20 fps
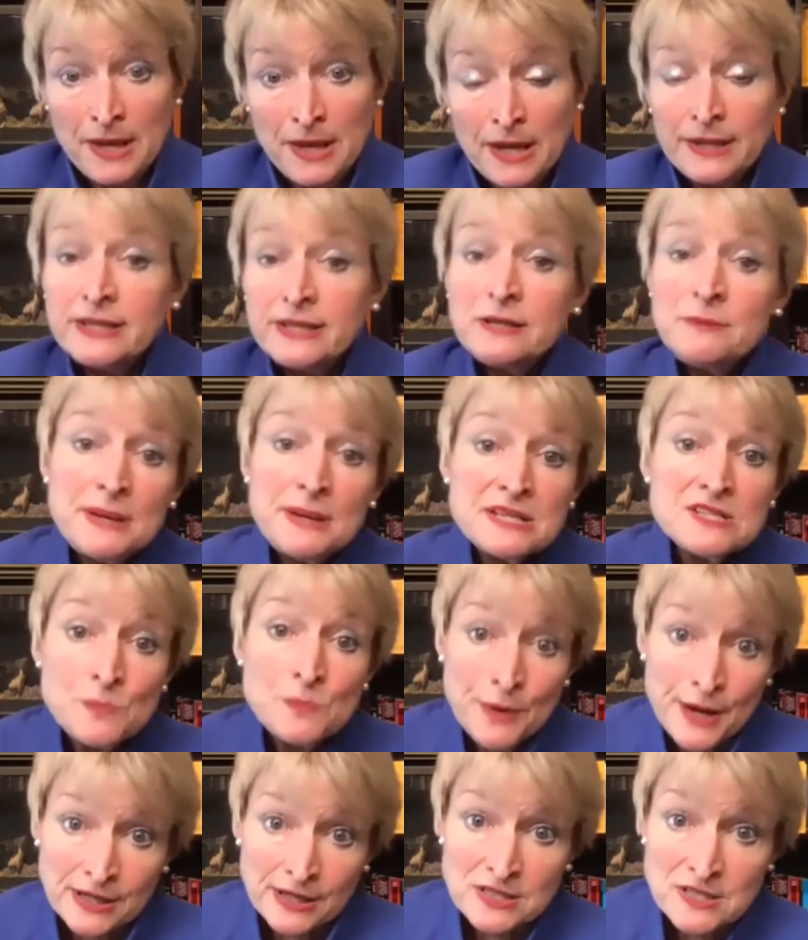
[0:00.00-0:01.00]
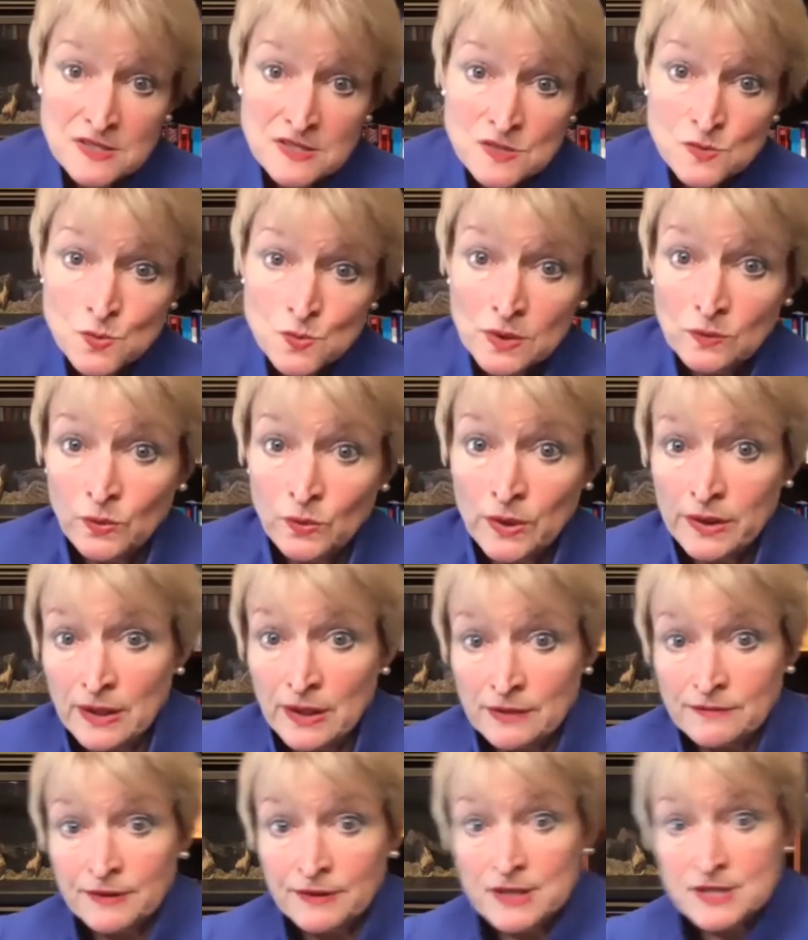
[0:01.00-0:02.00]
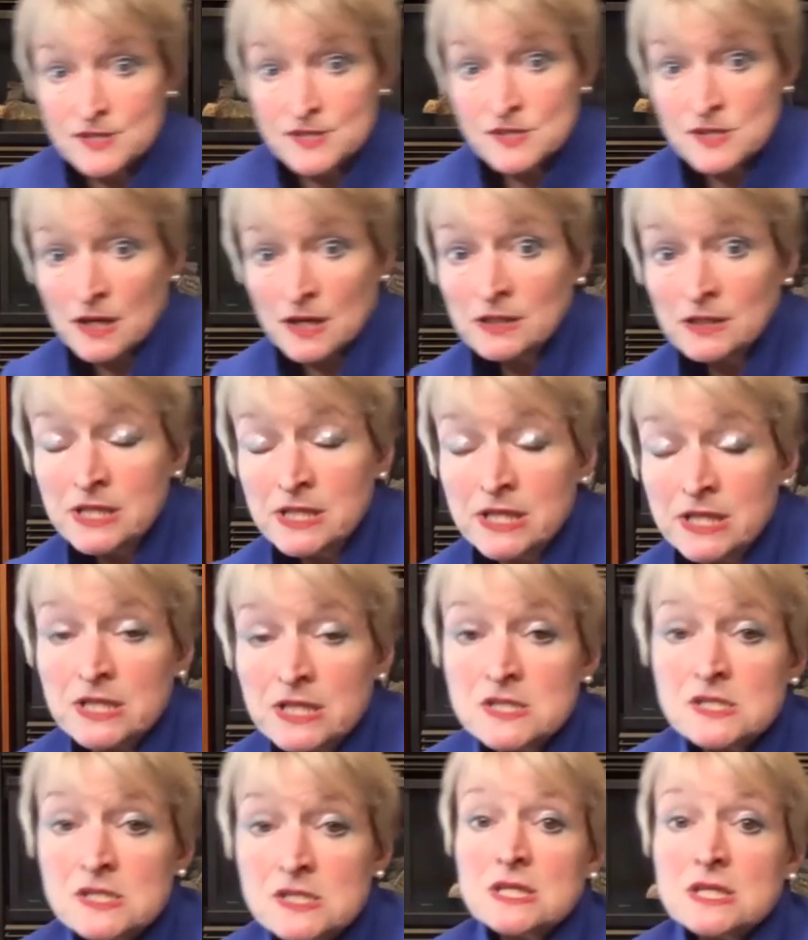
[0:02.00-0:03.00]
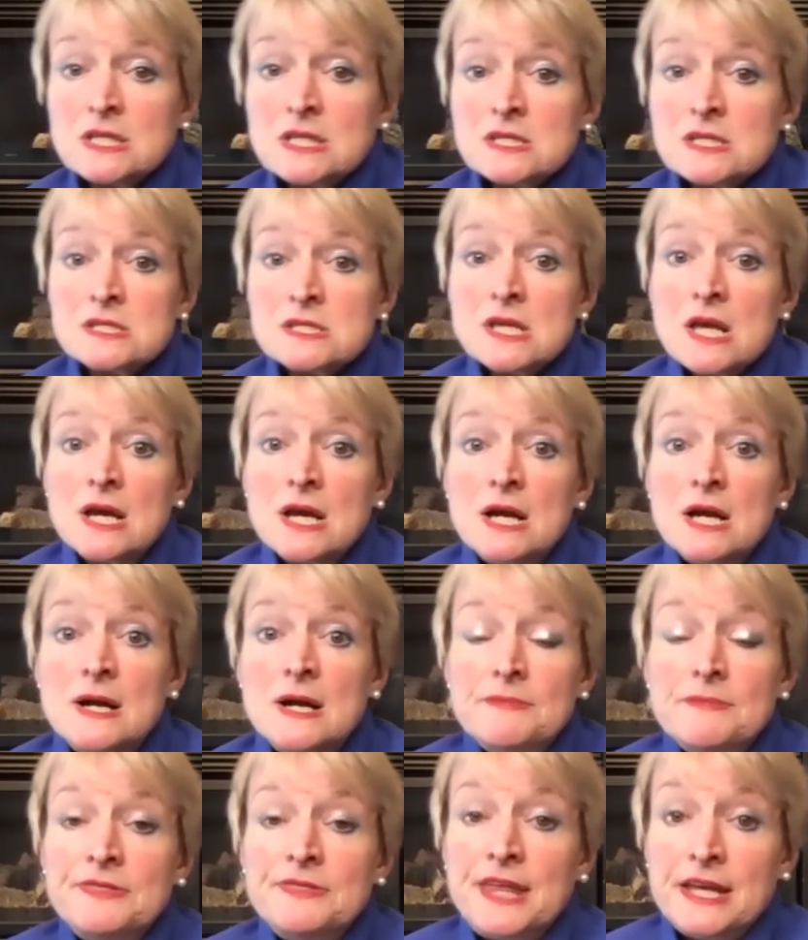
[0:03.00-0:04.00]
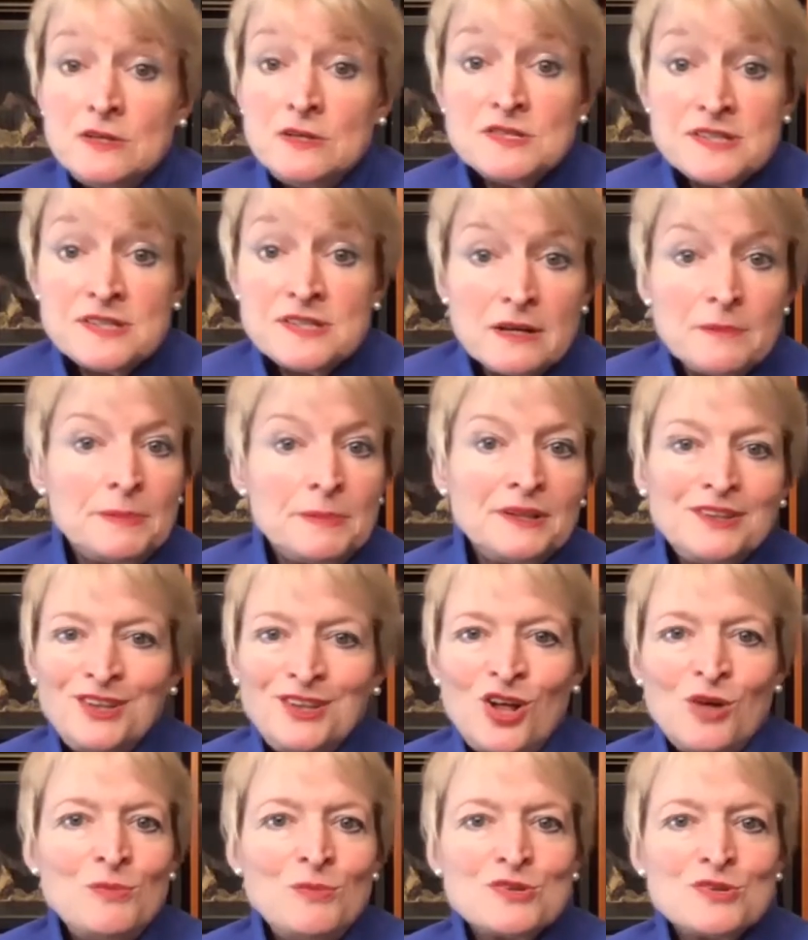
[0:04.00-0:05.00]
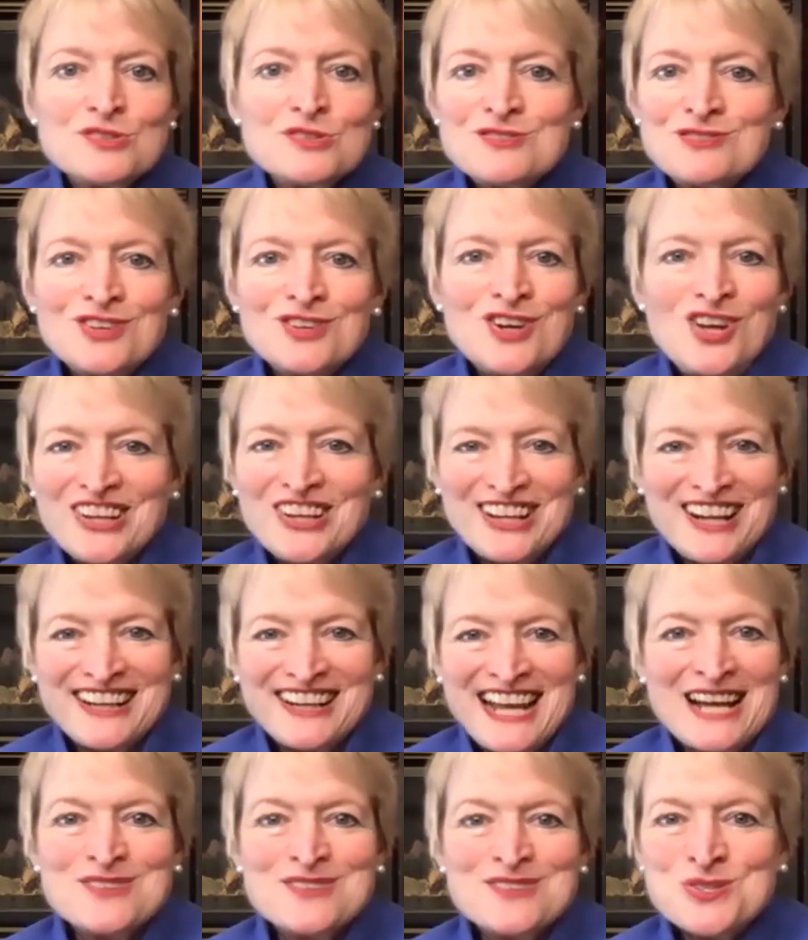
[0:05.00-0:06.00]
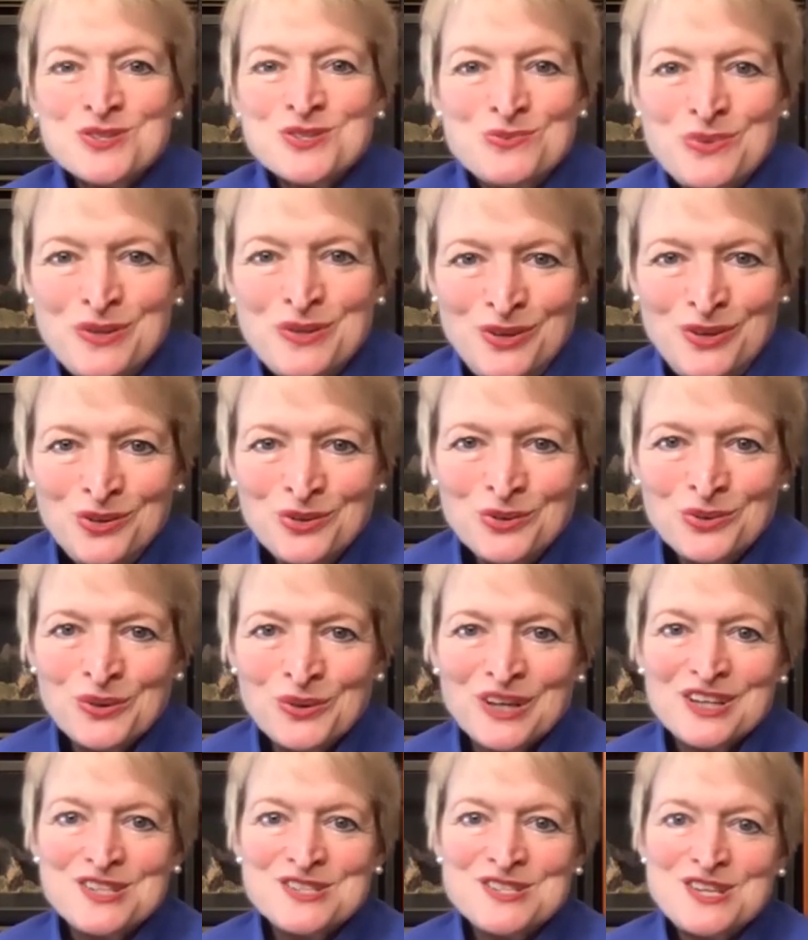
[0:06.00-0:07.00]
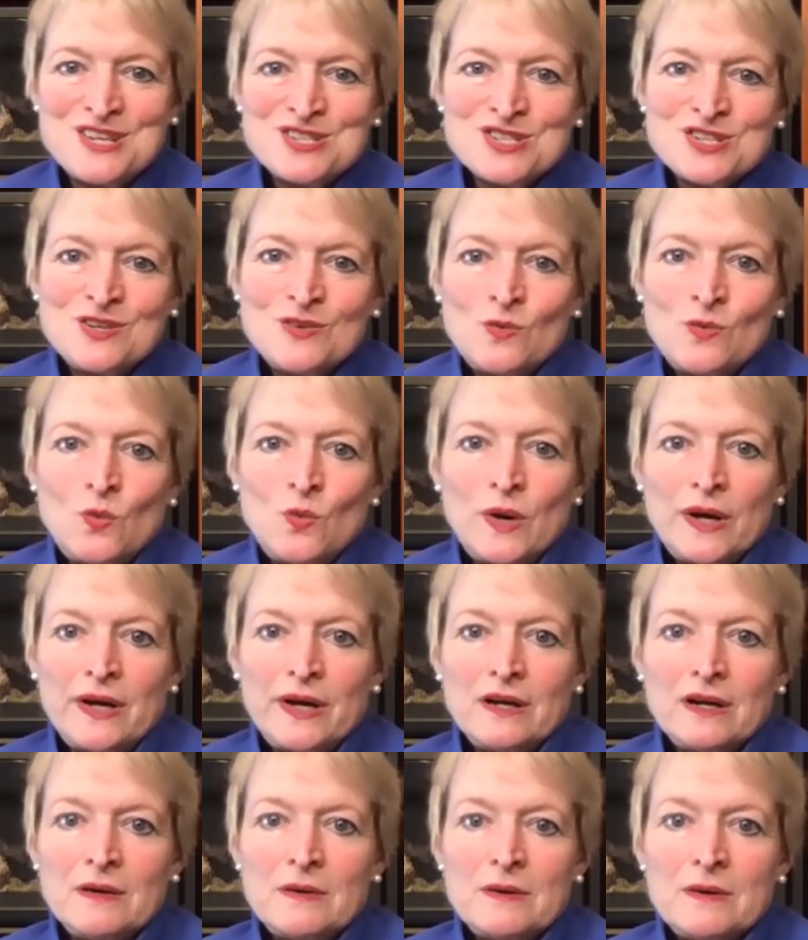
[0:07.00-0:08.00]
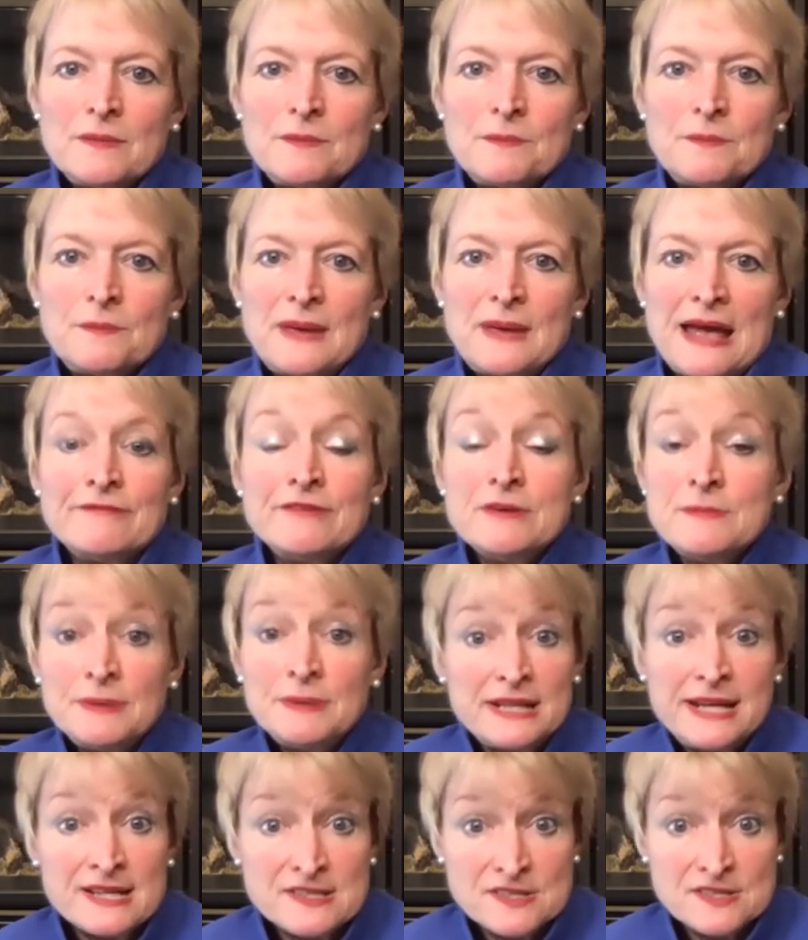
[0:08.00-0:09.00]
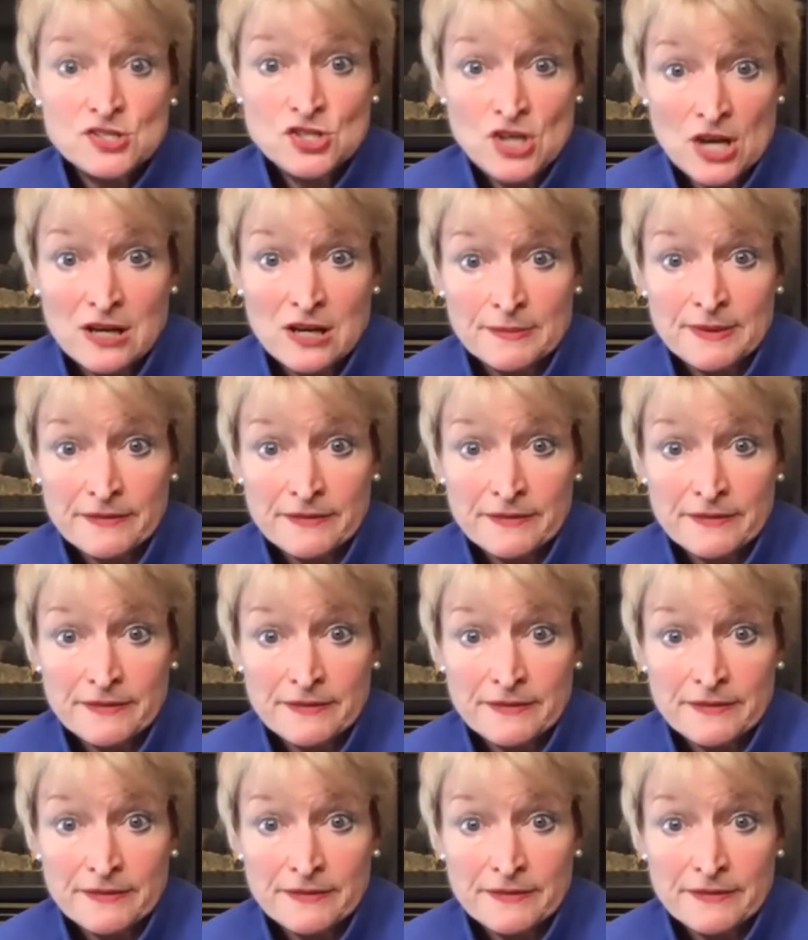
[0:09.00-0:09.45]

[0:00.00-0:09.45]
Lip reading: And then a best practice, what we advise our clients is, then you set up a little, almost call it a council within your organization, where everybody has a job.